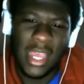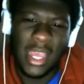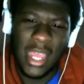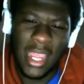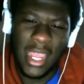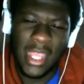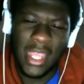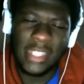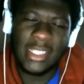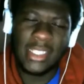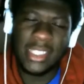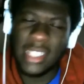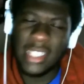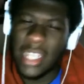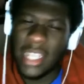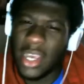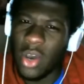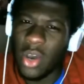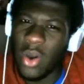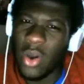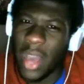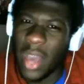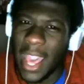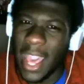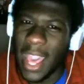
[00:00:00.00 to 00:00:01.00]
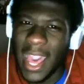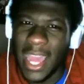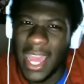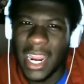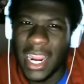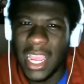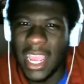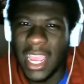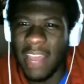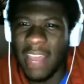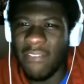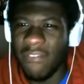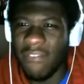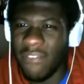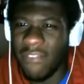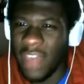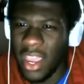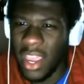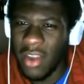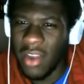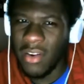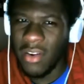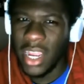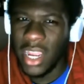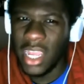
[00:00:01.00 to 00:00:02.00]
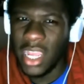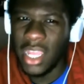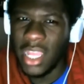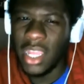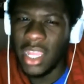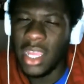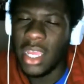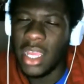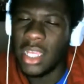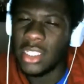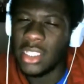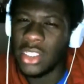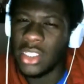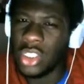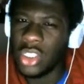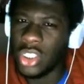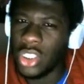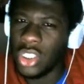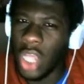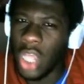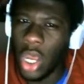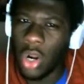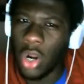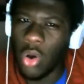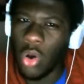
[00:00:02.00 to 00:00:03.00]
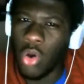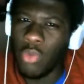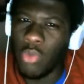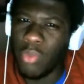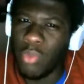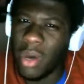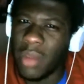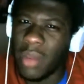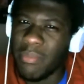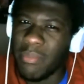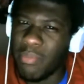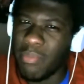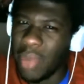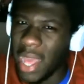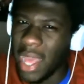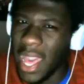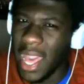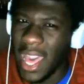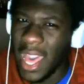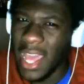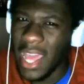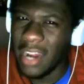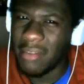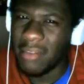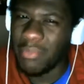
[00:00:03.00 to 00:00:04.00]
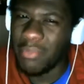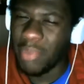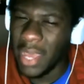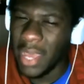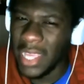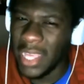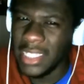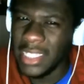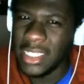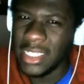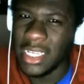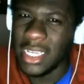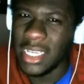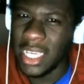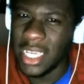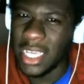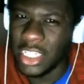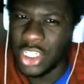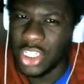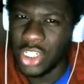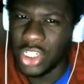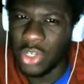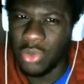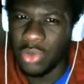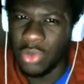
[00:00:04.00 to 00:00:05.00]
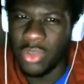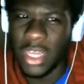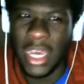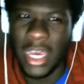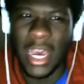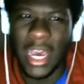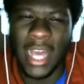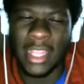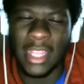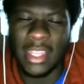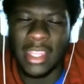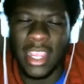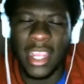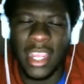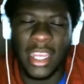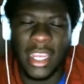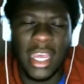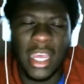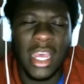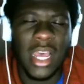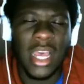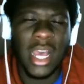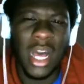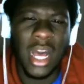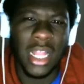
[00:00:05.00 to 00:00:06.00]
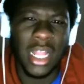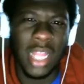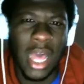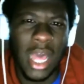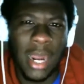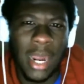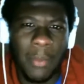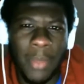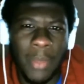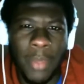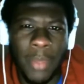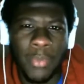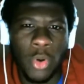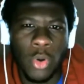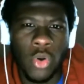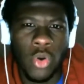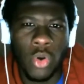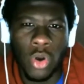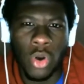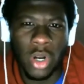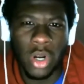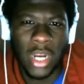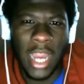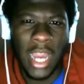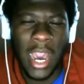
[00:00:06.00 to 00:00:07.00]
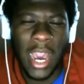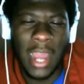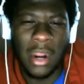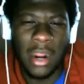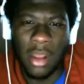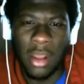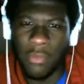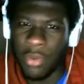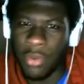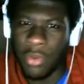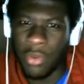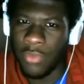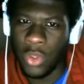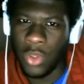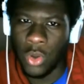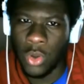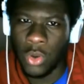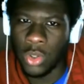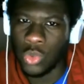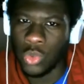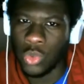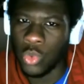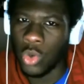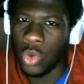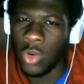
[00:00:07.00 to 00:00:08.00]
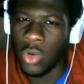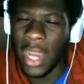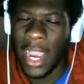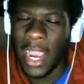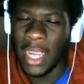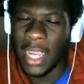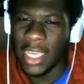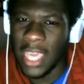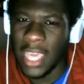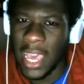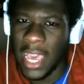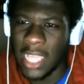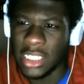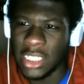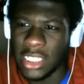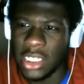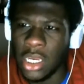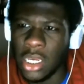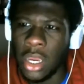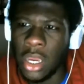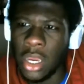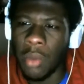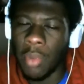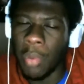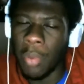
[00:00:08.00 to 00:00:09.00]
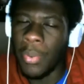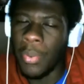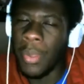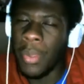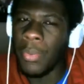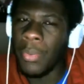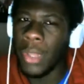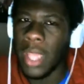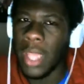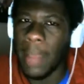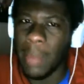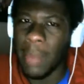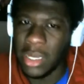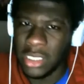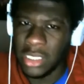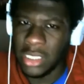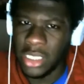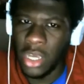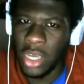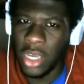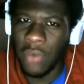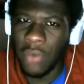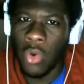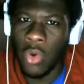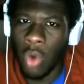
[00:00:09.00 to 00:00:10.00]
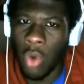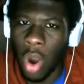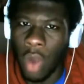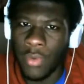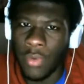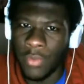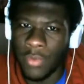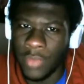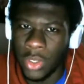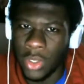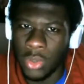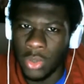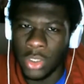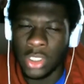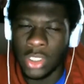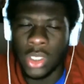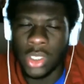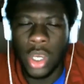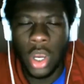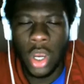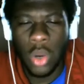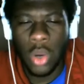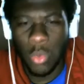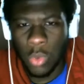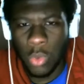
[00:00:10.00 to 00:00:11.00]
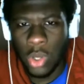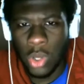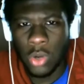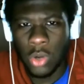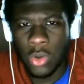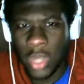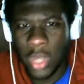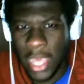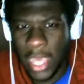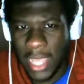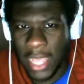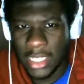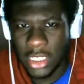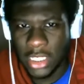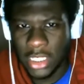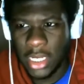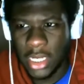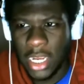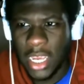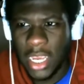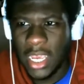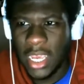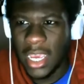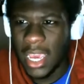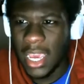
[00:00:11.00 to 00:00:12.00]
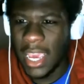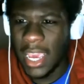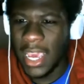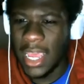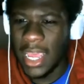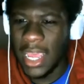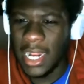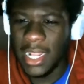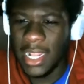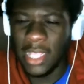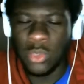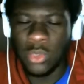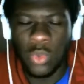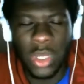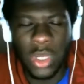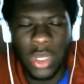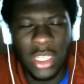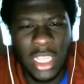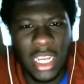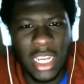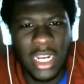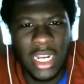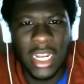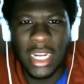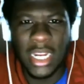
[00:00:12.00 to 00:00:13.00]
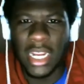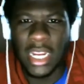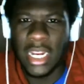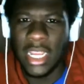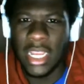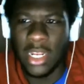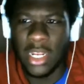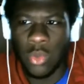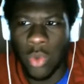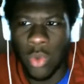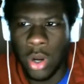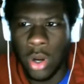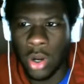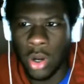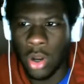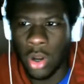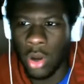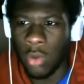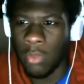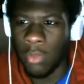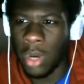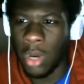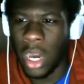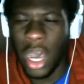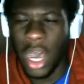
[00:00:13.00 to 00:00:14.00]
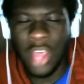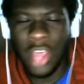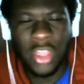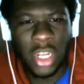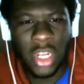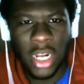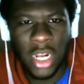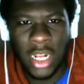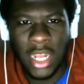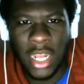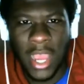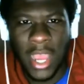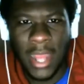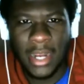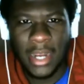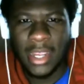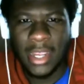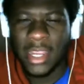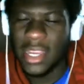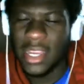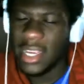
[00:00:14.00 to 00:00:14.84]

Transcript: it still had a very subtle but bad pacing issue that I think a lot of people who are not reviewers will not catch, but people like myself who are reviewers will catch it. And that's one thing that they need to work on. But other than that,